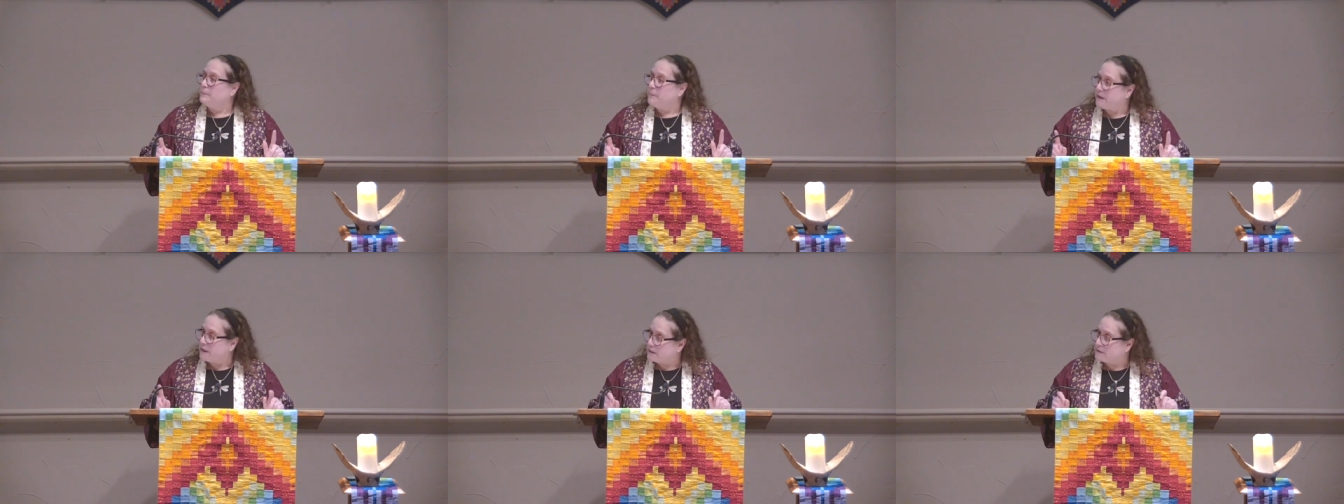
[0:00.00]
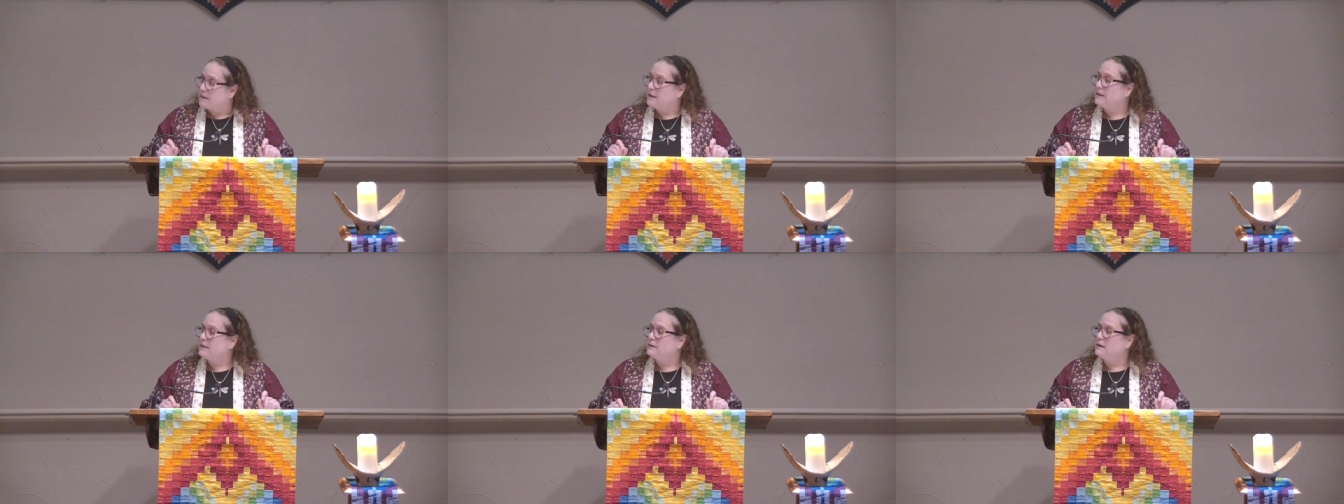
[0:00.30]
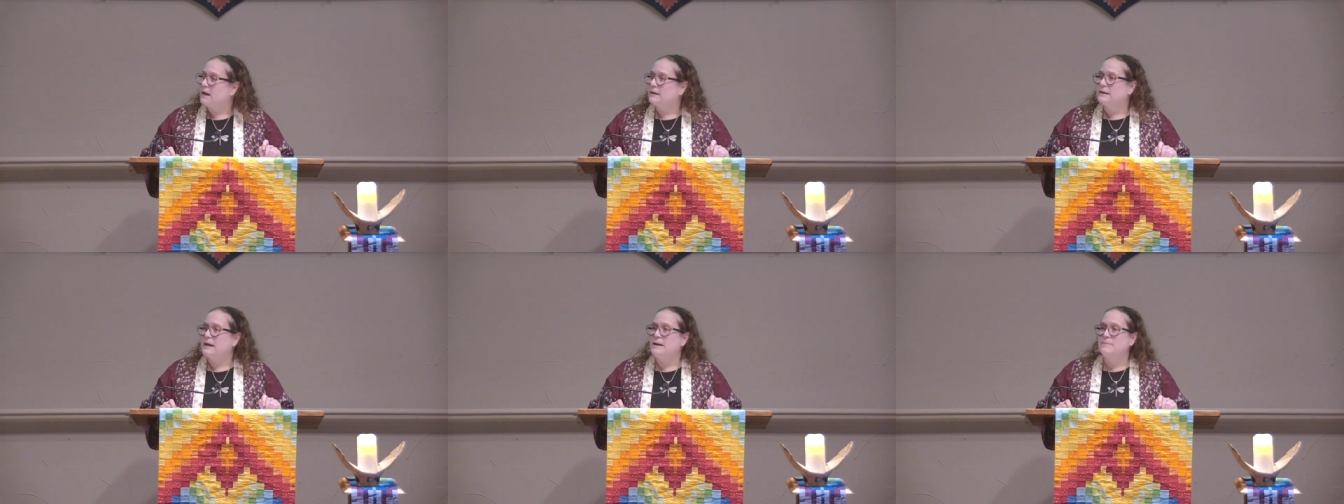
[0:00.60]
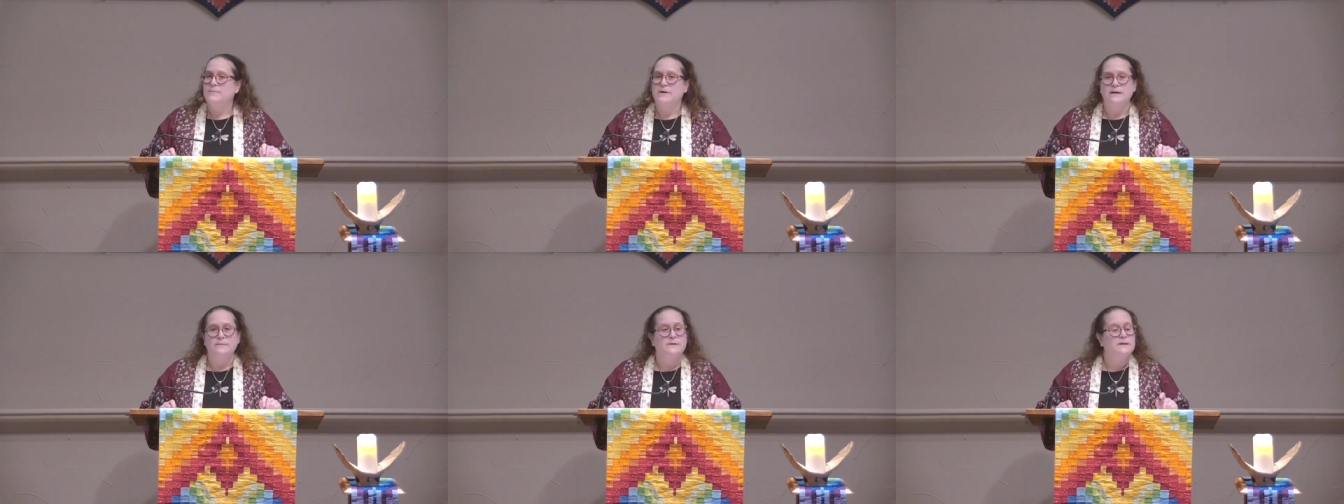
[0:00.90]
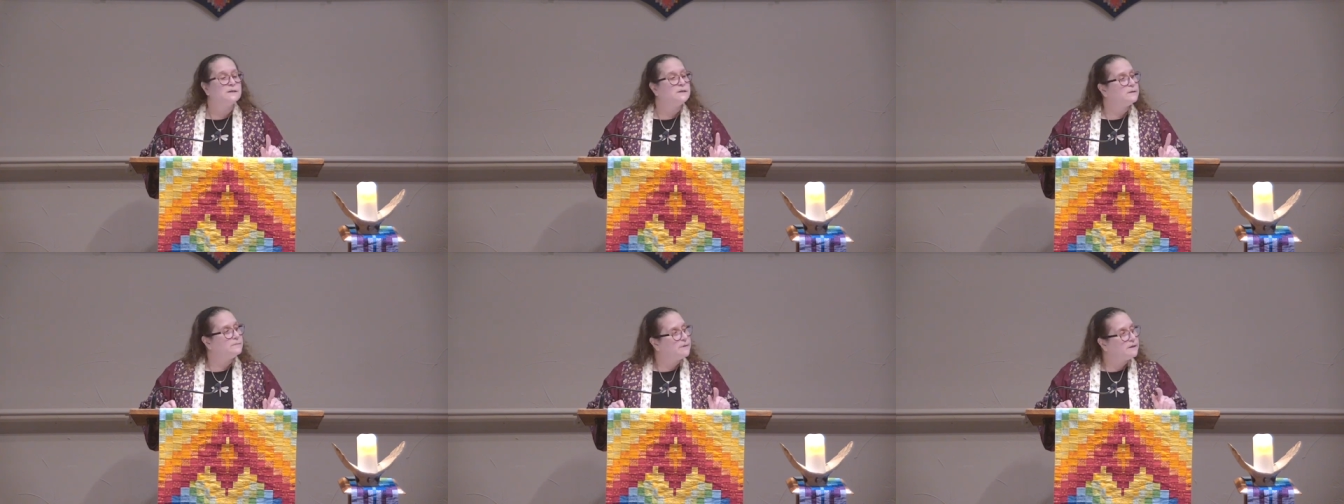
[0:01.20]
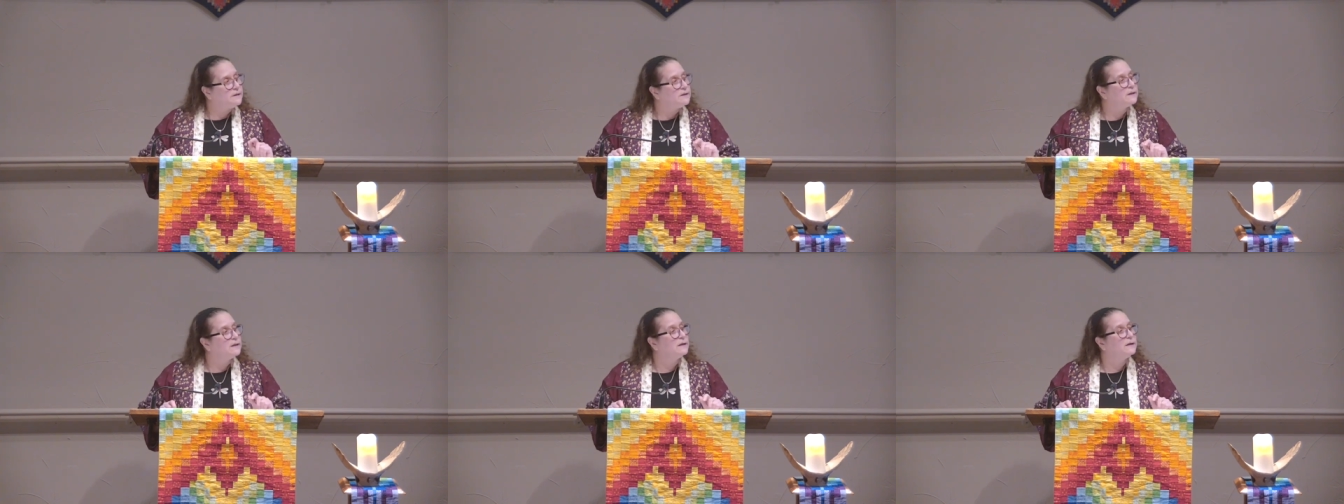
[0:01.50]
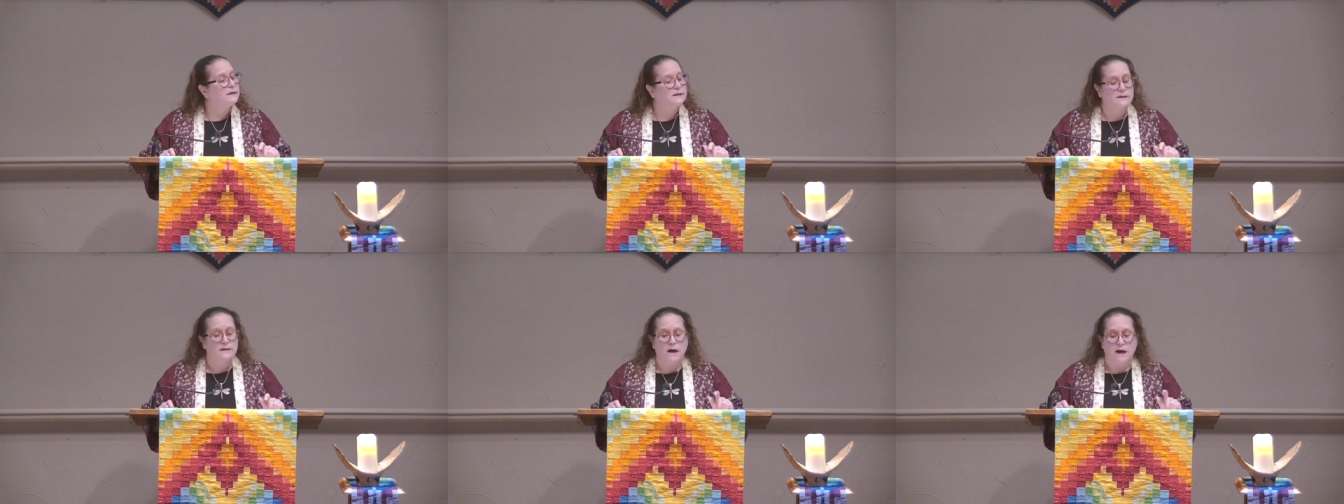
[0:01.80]
because he thought that baby should be
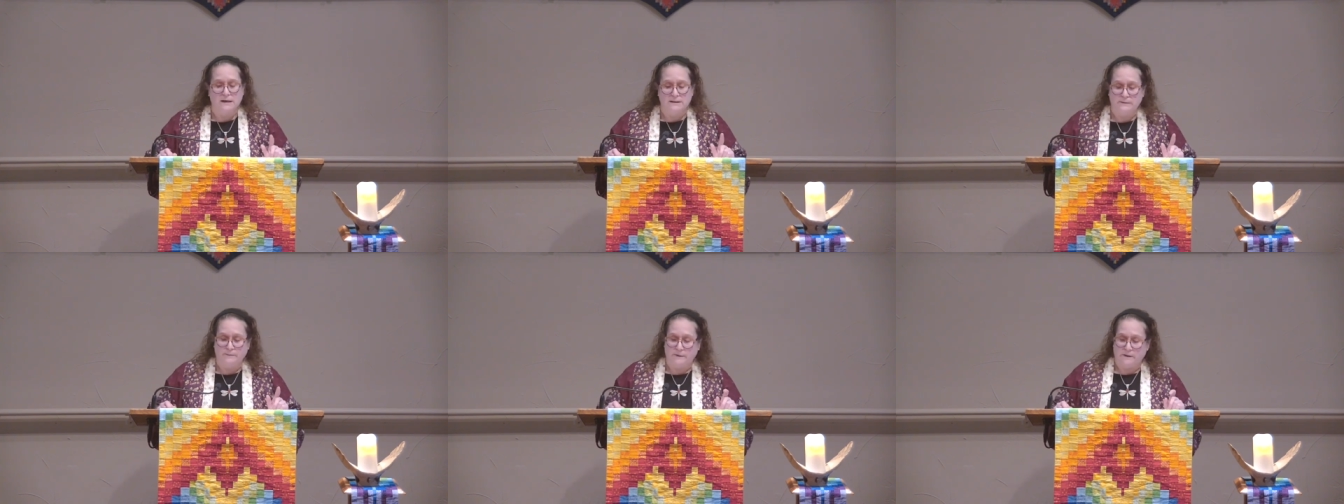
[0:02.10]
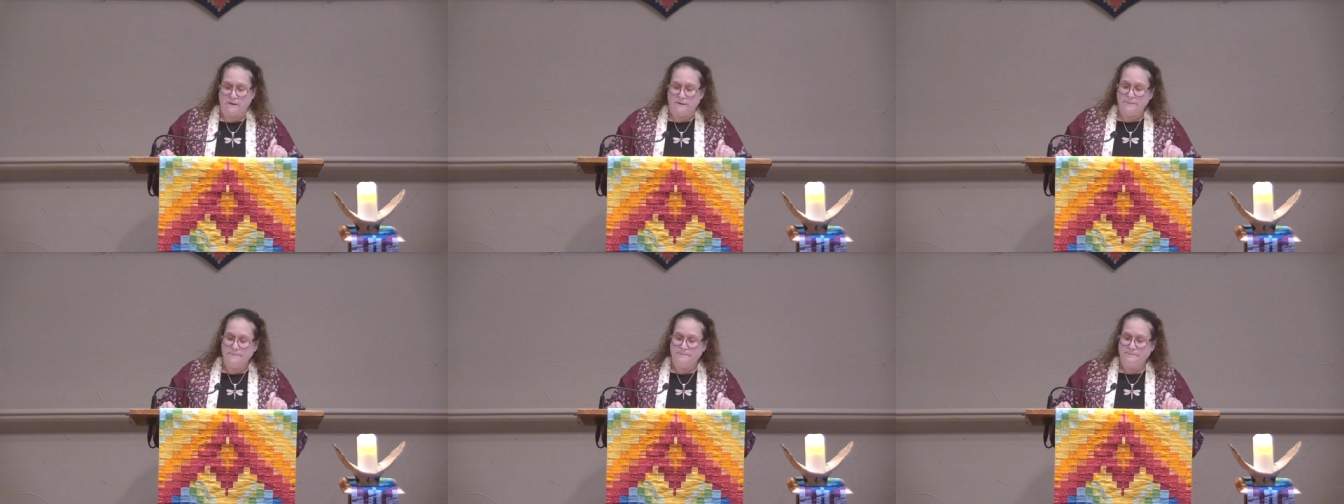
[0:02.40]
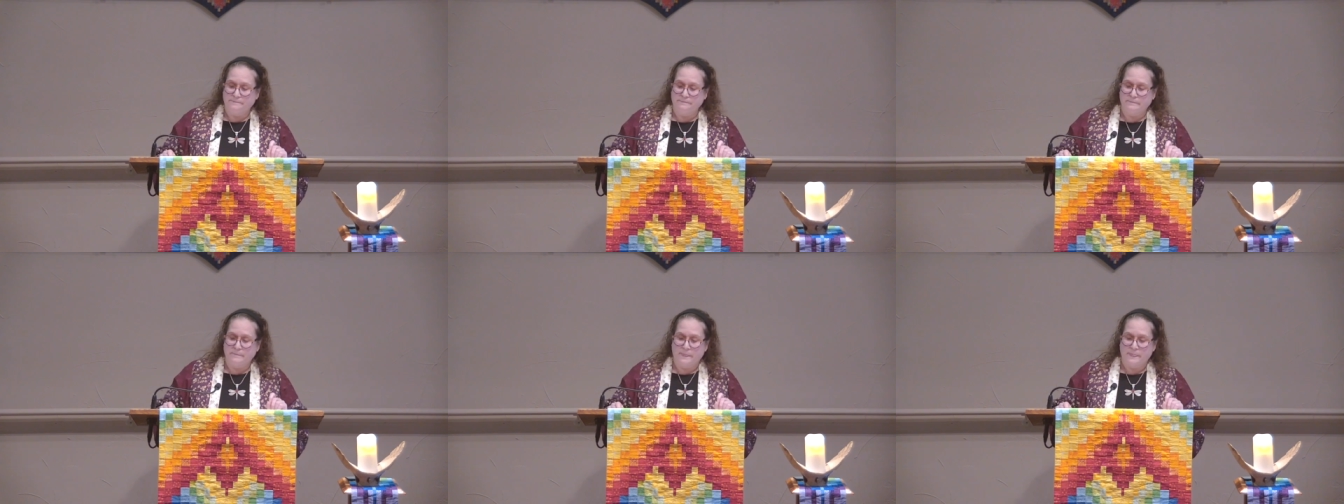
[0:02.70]
treated in hospital.